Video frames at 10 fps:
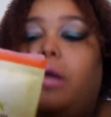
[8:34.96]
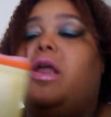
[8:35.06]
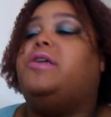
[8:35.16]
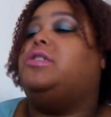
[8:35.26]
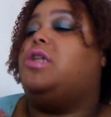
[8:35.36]

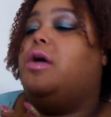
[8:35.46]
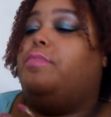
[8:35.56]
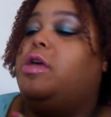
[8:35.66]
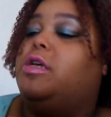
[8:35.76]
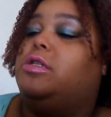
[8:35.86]
Next
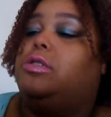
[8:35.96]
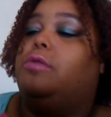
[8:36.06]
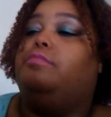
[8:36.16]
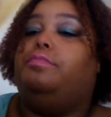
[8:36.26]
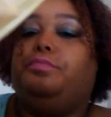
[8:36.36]
up is
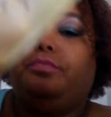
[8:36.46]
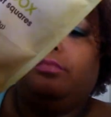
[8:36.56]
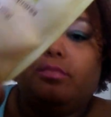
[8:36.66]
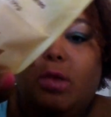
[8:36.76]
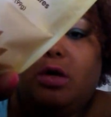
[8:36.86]

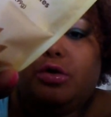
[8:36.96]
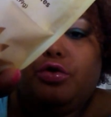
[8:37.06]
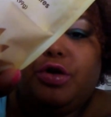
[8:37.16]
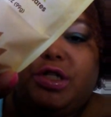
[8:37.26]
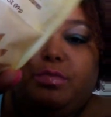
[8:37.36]

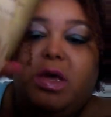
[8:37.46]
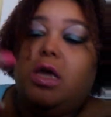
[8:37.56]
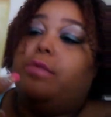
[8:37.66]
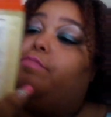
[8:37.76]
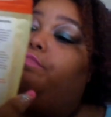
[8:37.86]

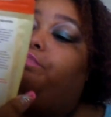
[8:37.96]
crispy